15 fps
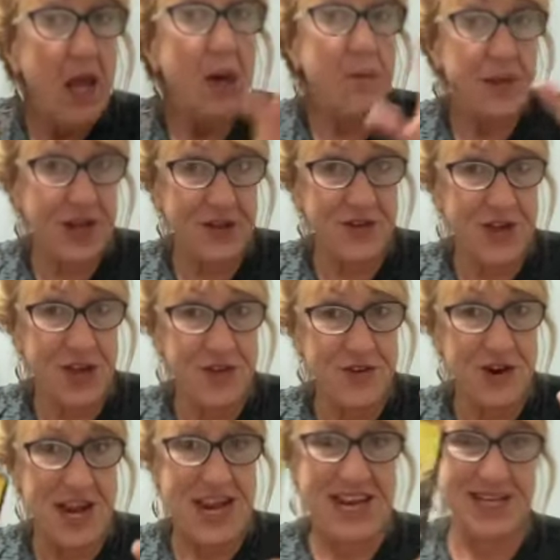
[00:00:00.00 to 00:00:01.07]
But on the other
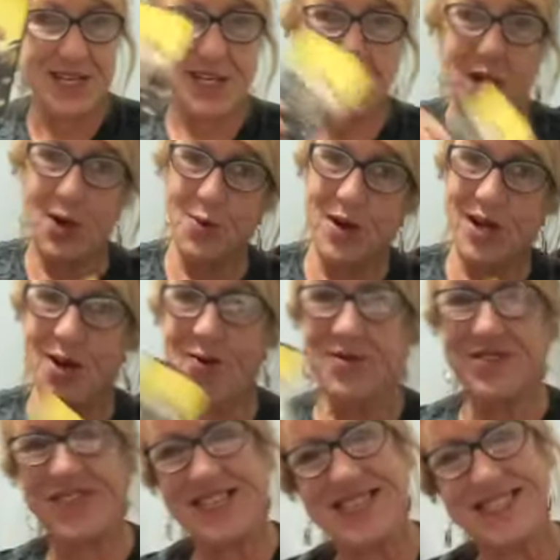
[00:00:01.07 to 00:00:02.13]
hand, and here we go
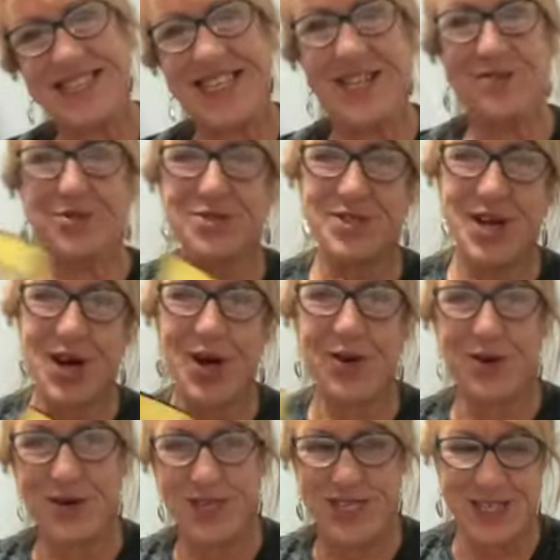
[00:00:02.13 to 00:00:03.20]
with this
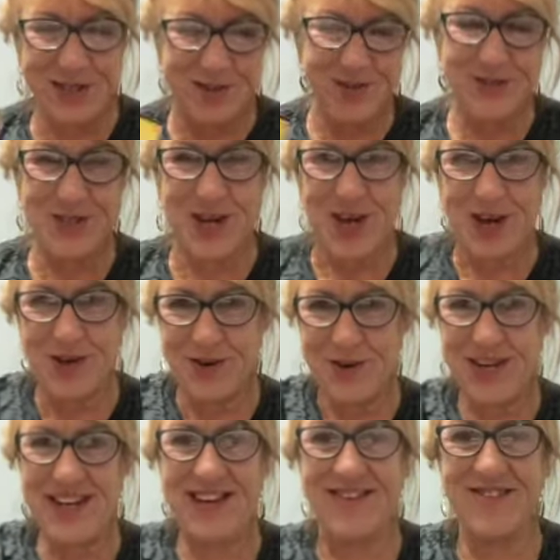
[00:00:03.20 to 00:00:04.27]
teeter-totter
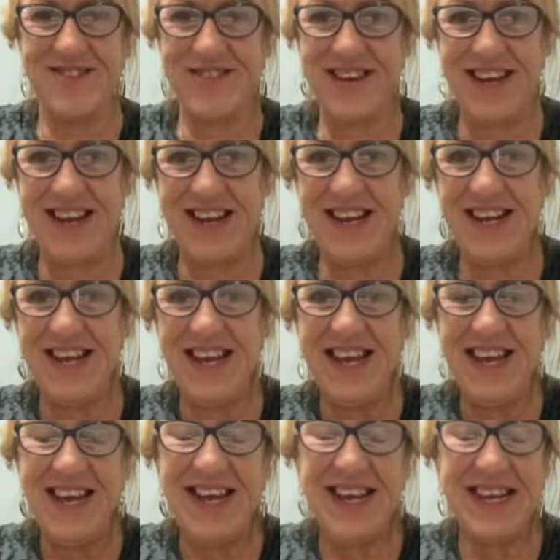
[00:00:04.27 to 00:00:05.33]
here, okay,
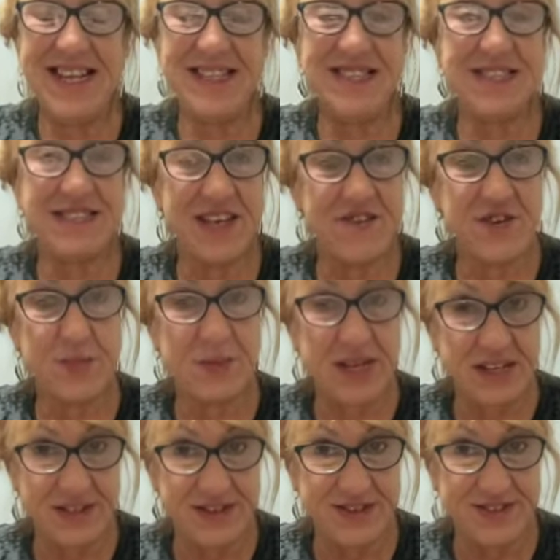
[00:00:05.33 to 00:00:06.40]
is a Seven of
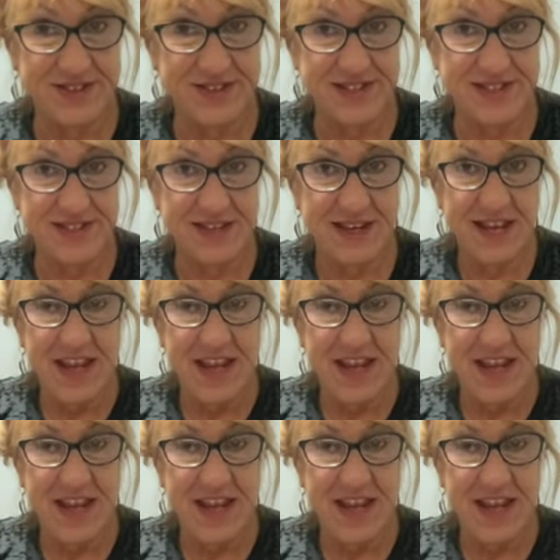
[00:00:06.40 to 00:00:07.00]
Pentacles.